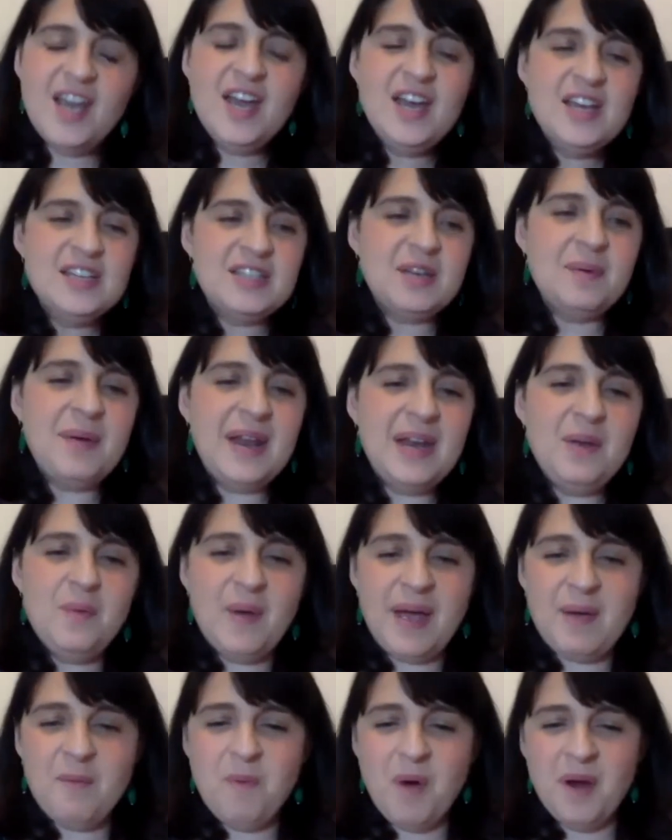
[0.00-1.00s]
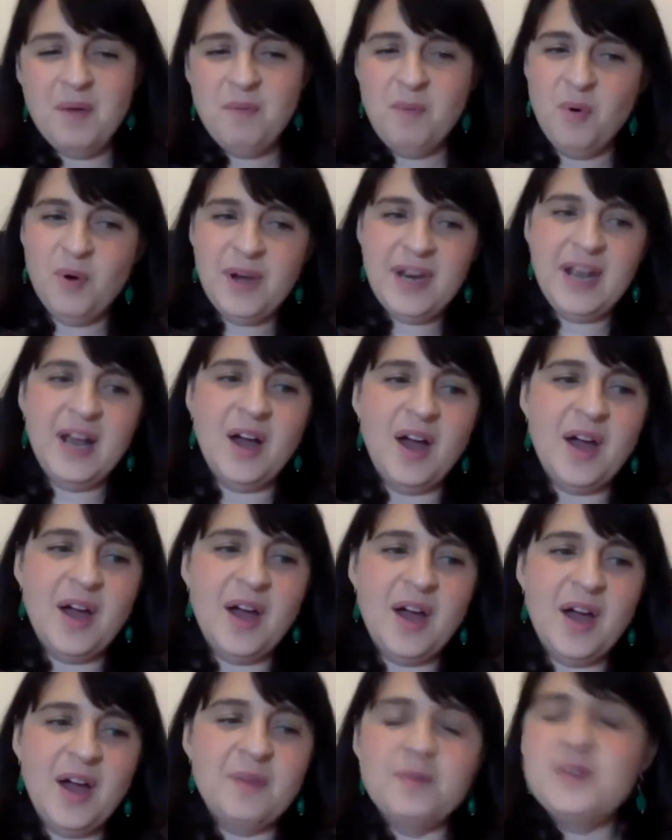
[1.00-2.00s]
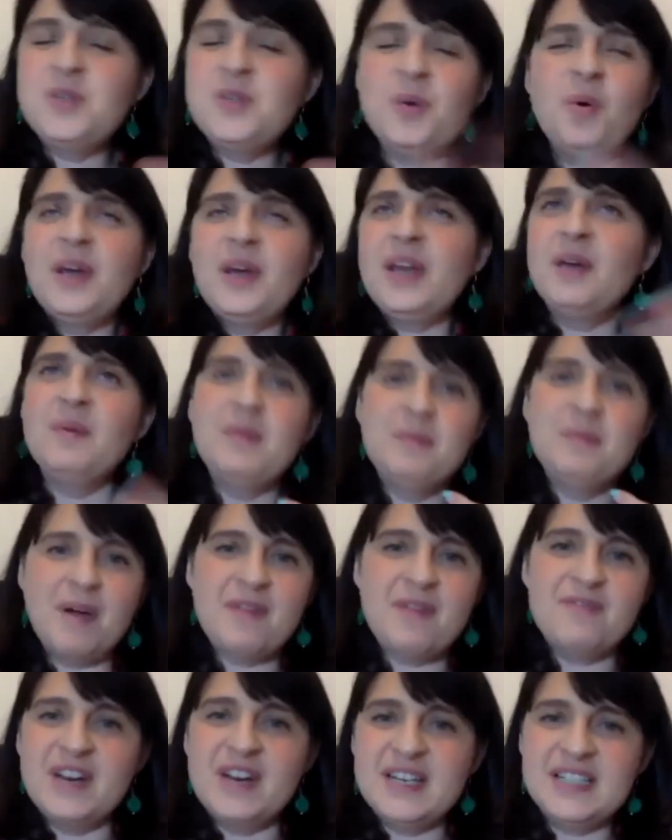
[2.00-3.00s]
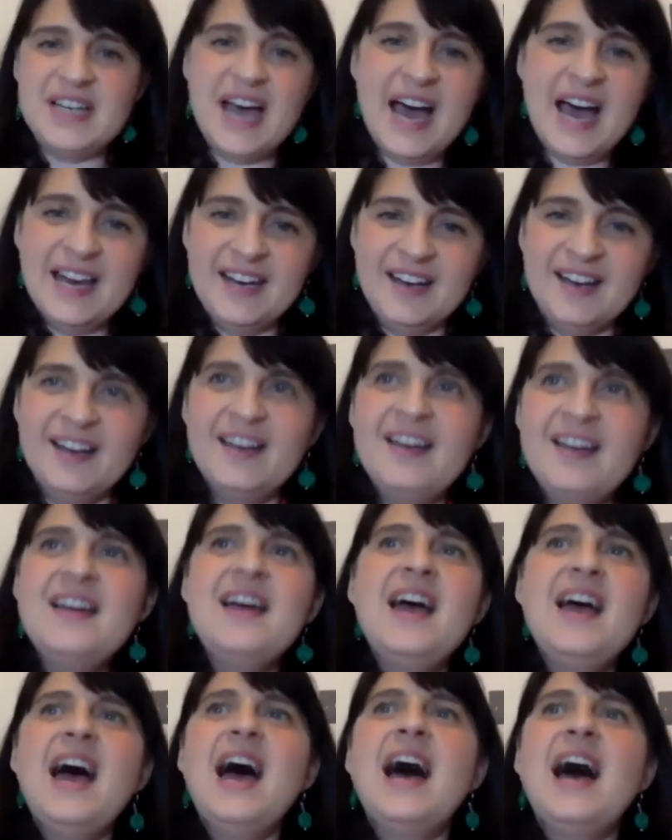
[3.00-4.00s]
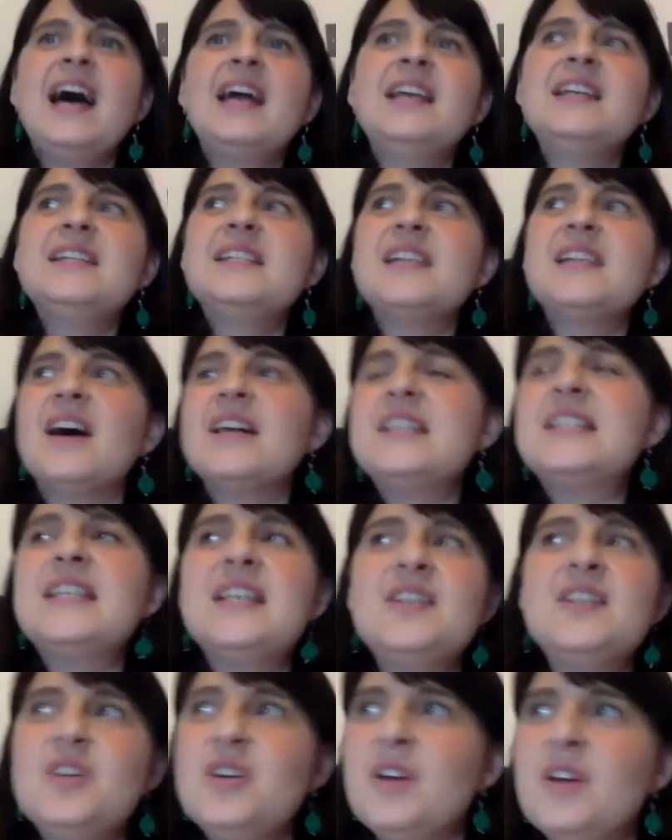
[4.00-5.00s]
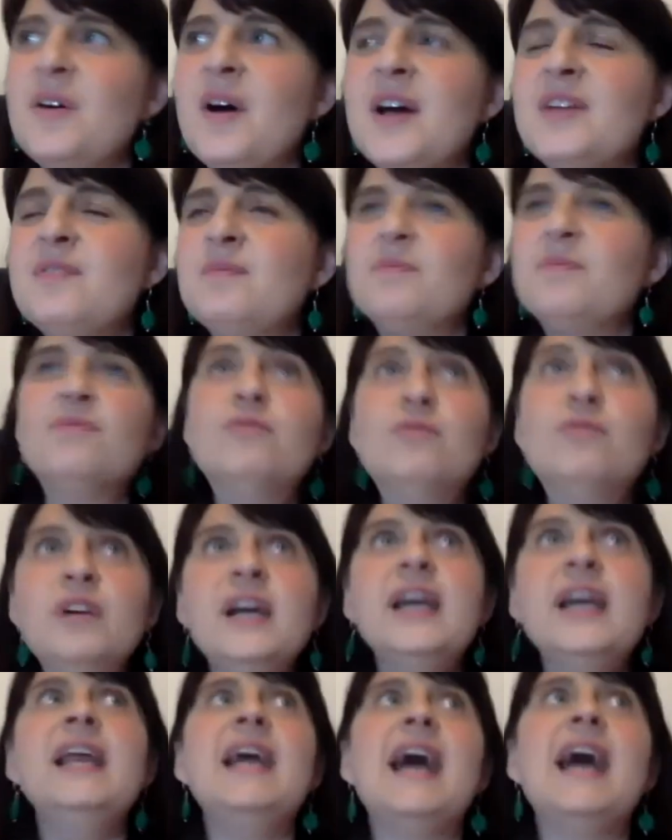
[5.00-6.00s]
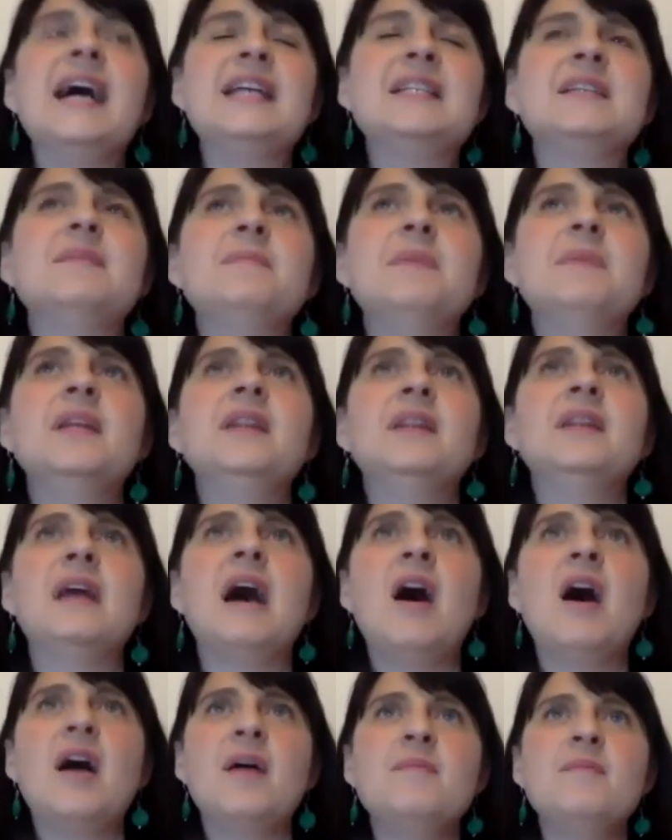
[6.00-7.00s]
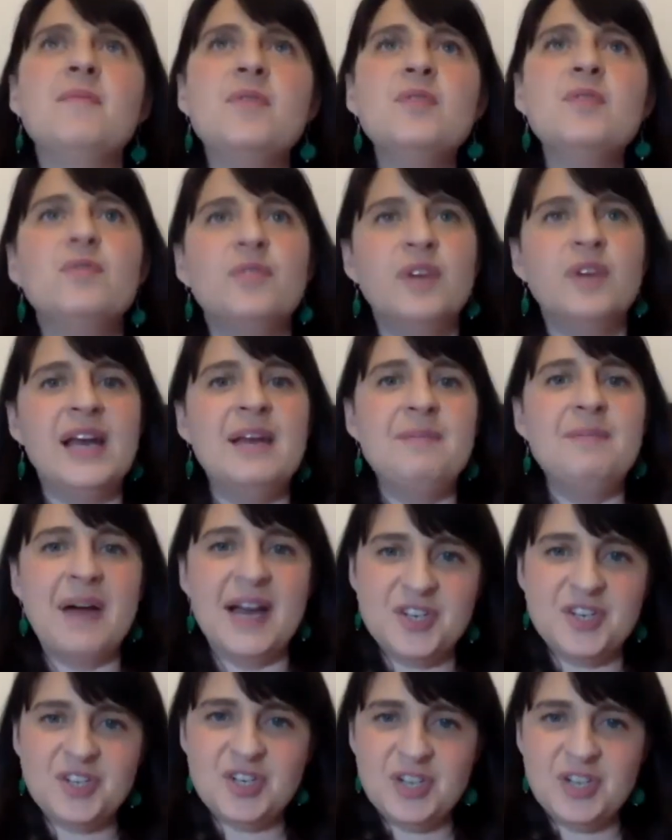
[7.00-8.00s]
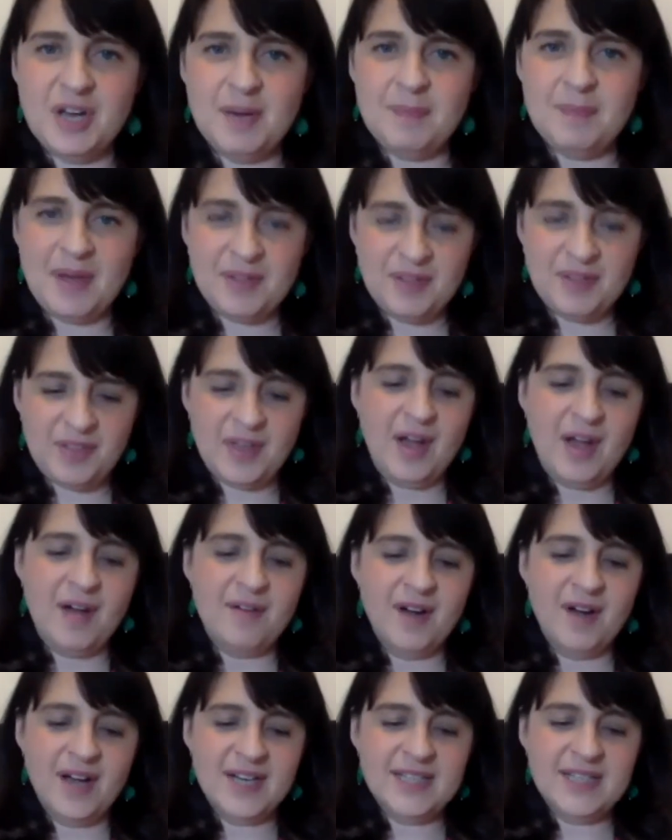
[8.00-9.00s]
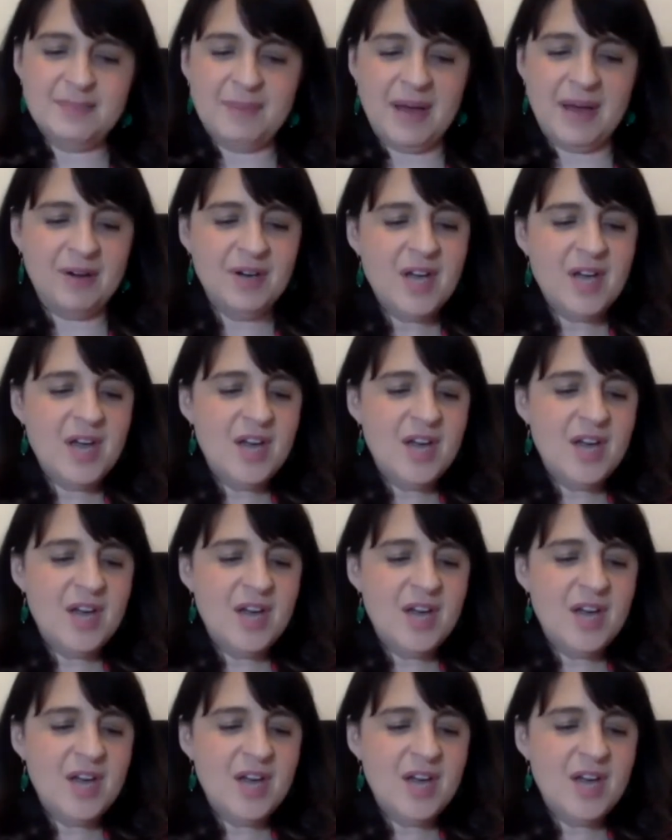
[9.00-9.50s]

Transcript: So anyway, one morning I was talking with my friend Anna, and I said, I'm really adamant that I'm really passionate about the thing I write about.